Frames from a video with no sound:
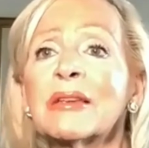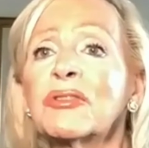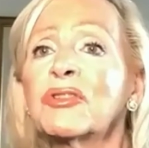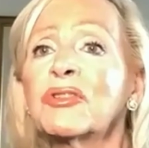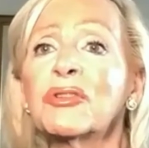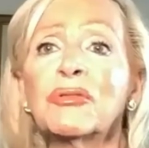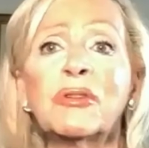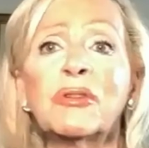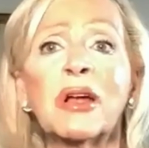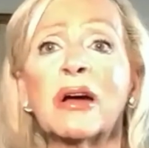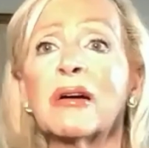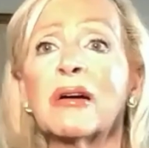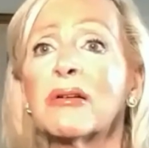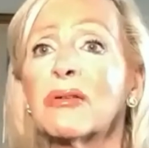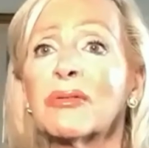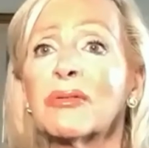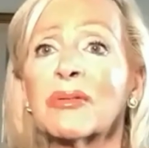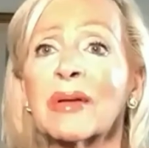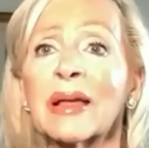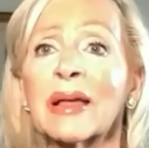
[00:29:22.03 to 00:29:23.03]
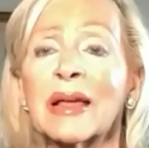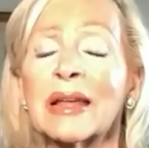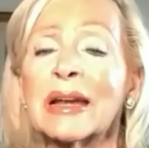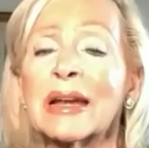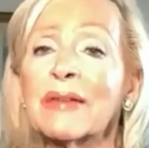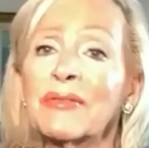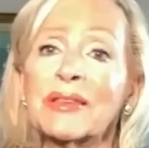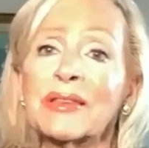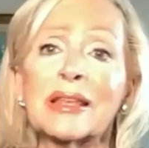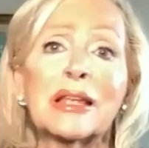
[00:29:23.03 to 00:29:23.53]
as you know, and
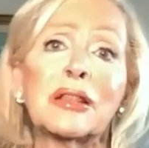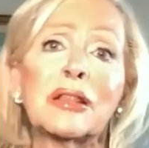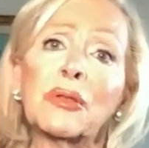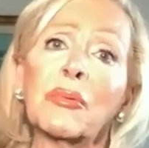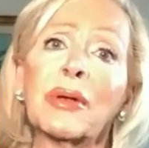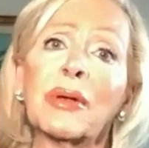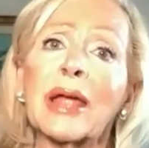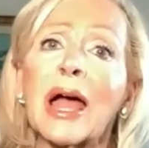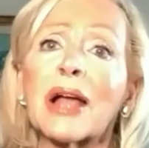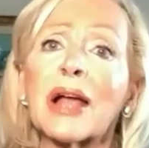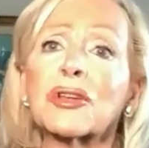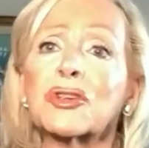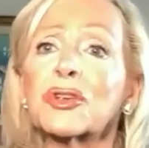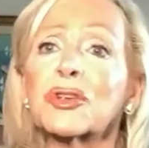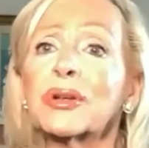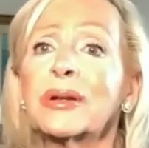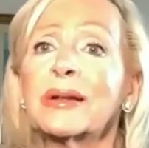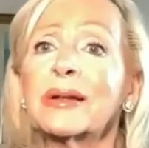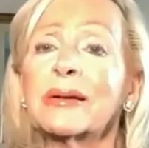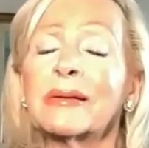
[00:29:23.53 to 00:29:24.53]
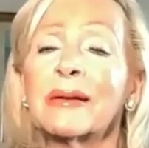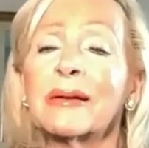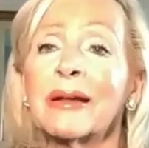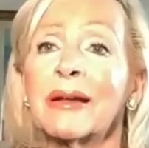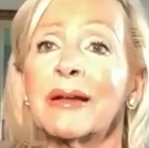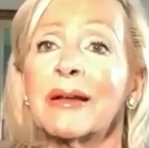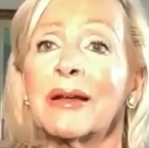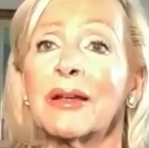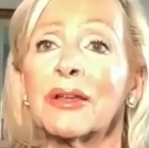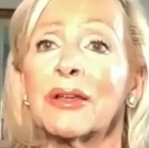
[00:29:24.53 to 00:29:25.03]
I've seen the reaction in
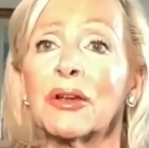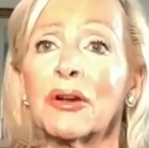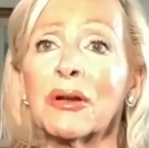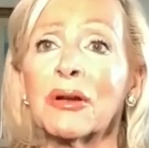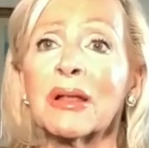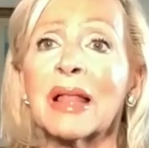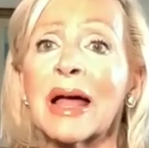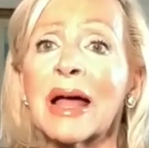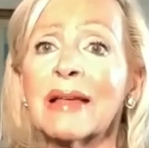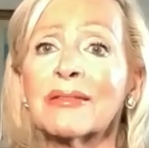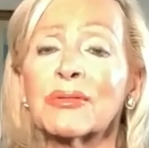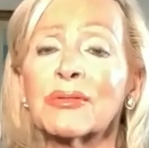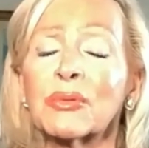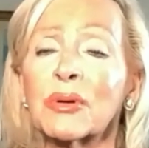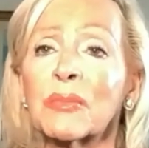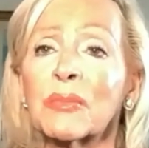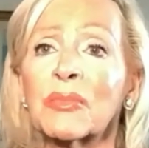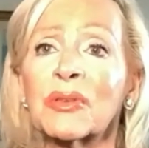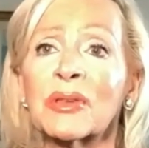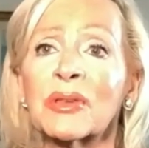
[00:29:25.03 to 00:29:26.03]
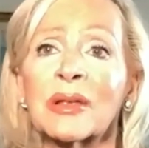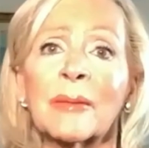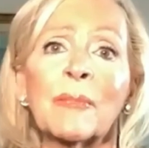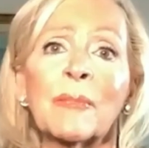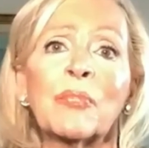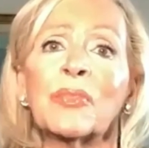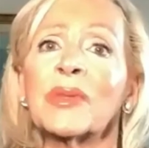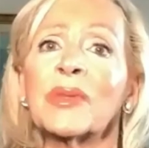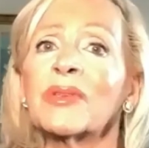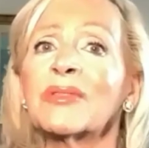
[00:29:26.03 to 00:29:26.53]
your classrooms,
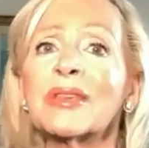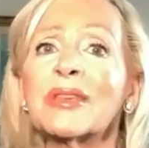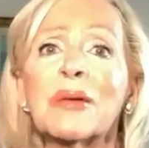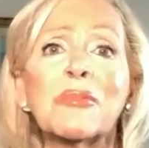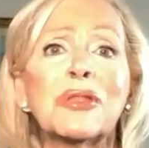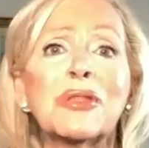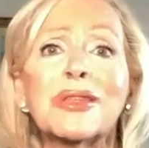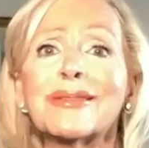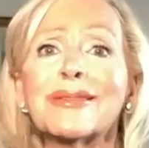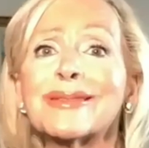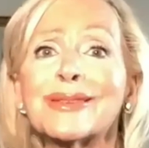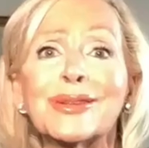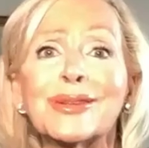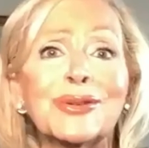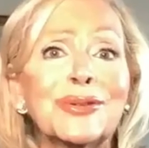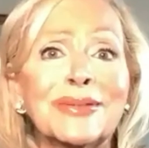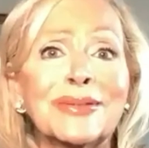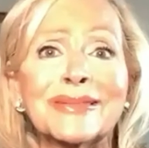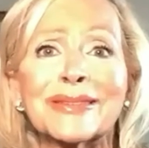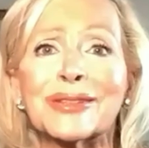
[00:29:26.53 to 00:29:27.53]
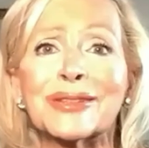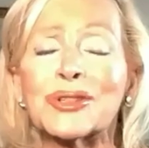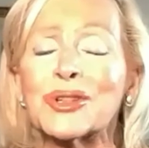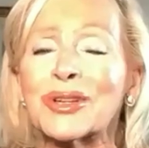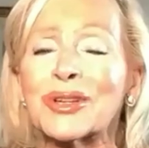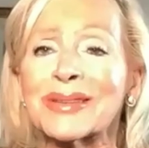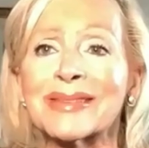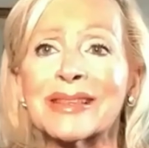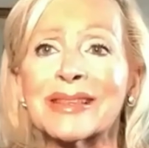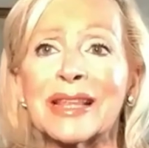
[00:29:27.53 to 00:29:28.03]
some of the students
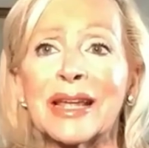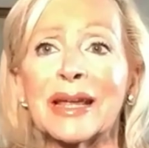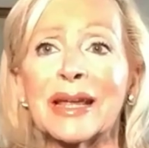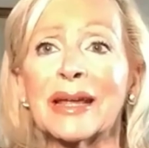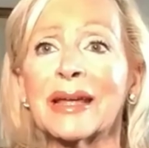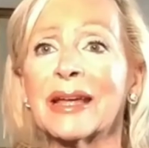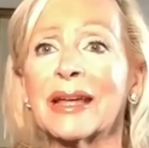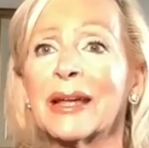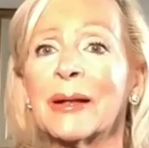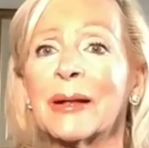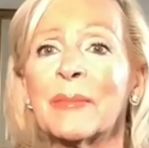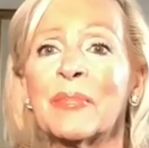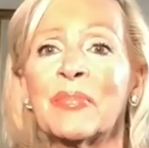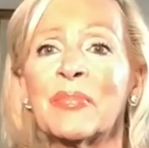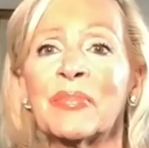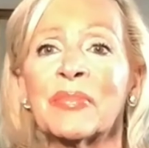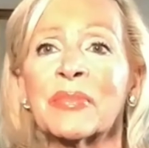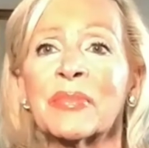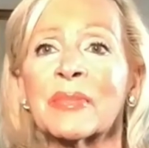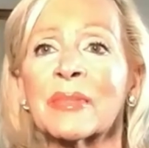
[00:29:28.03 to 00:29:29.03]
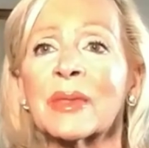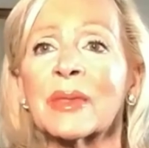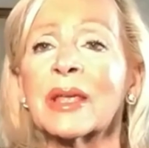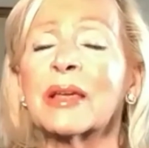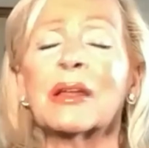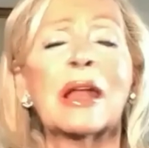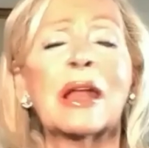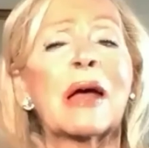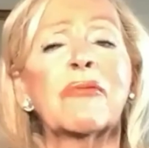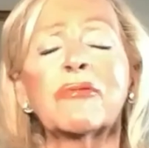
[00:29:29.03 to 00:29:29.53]
just think it
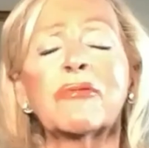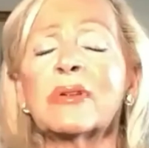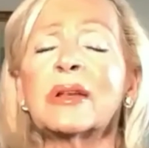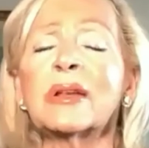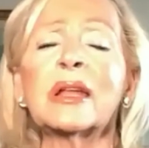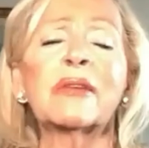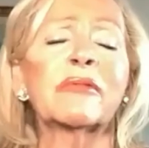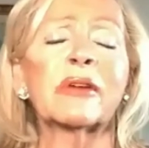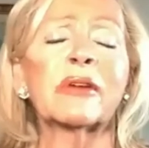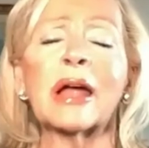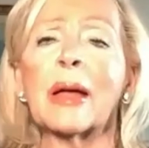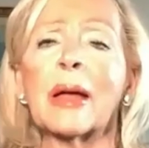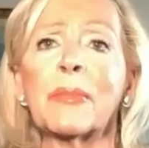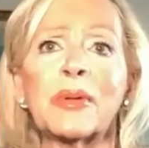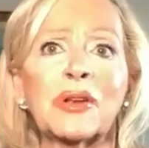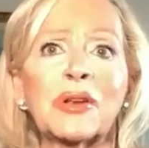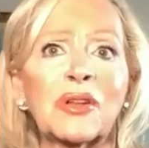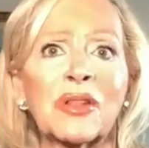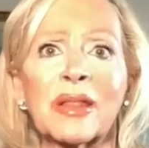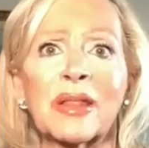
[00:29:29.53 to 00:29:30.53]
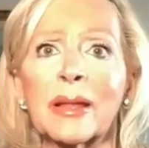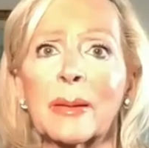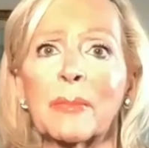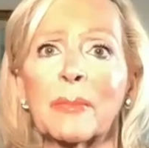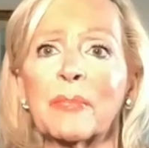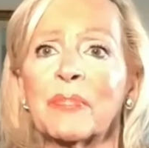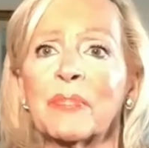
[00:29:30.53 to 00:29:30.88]
could have never happened to them.